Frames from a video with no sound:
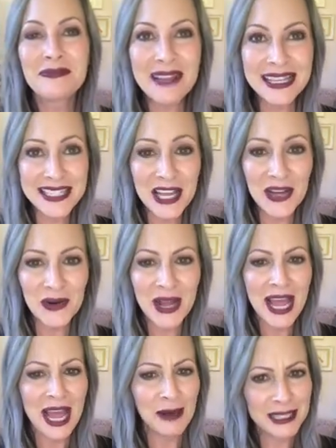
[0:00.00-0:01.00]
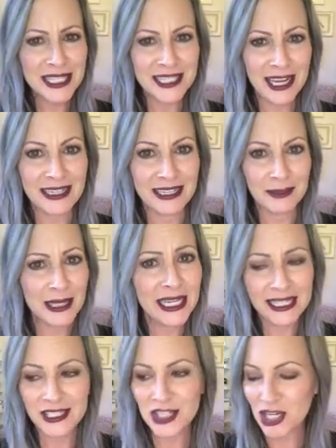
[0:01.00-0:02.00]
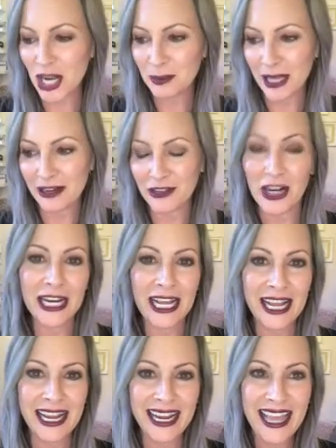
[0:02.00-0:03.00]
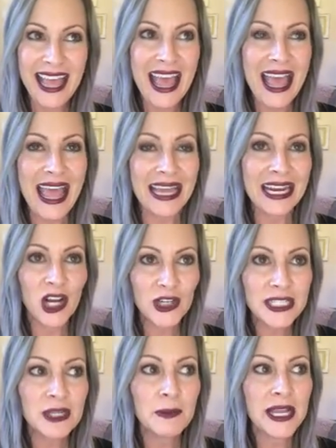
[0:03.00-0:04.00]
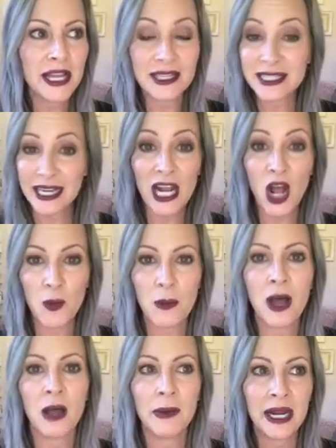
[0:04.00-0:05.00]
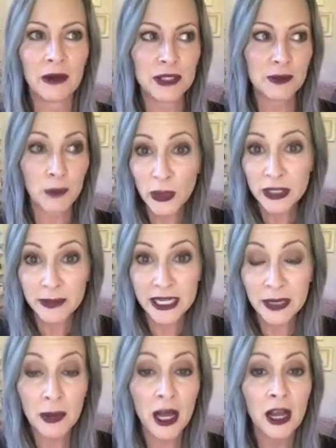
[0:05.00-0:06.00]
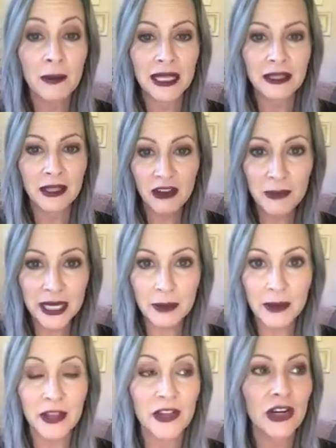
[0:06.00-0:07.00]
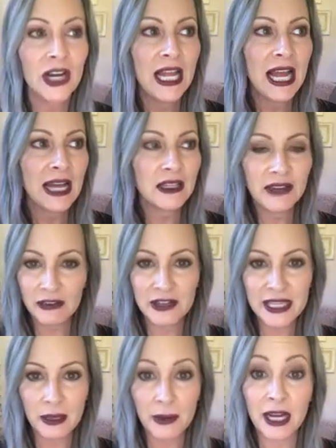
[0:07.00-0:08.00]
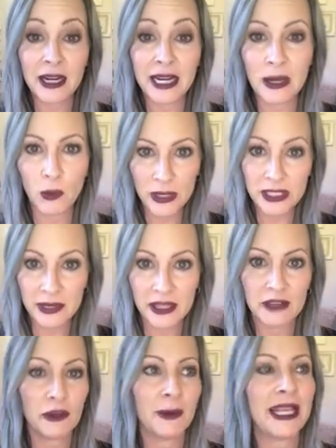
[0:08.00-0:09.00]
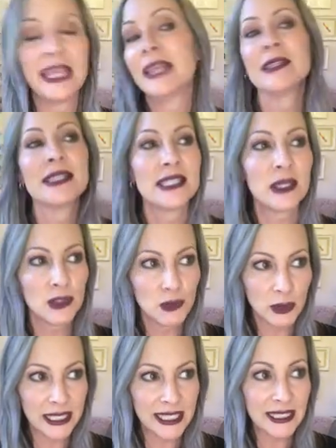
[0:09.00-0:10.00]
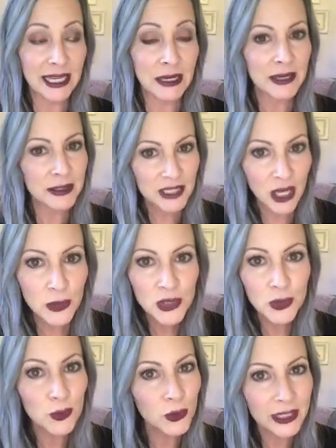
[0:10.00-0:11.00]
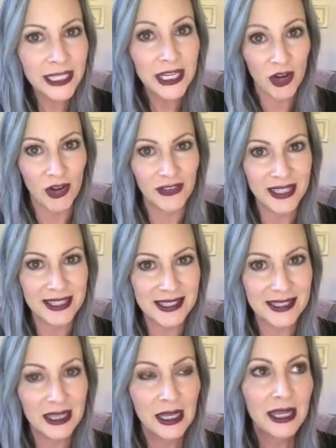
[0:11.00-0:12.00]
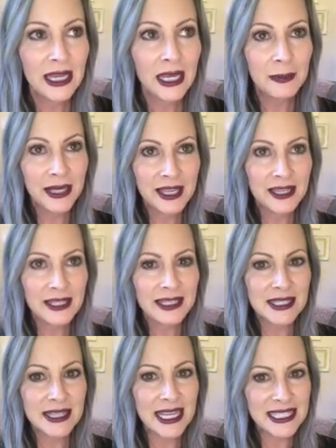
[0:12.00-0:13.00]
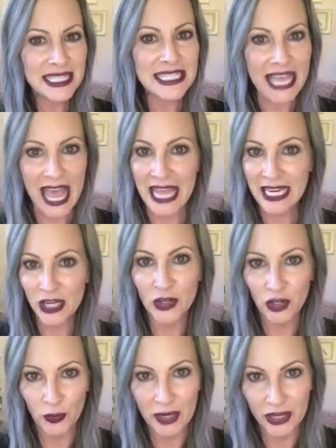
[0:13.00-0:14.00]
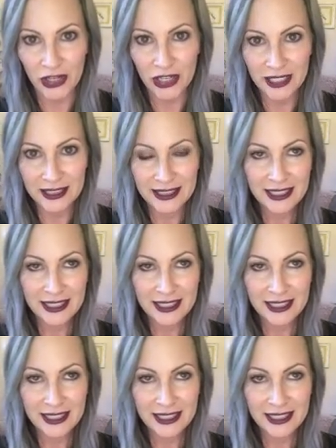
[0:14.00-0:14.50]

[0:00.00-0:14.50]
And so I was excited. I'm going to get to shop Black Friday, and I'll get to be a stay-at-home mom. And I was born to be a mom. I love being a mother. I love everything about it. And I wanted to be there for my kids. And so I was really excited, but I was also really nervous because that's a 10-year career.